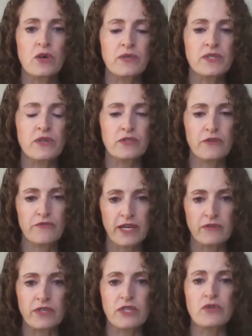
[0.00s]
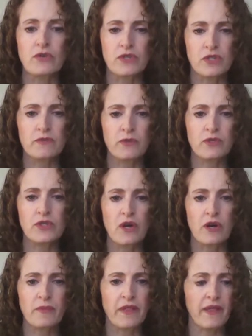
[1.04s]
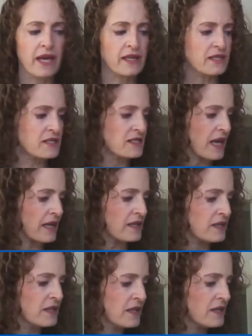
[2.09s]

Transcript: always good to find resources, but we'll talk about that in a second.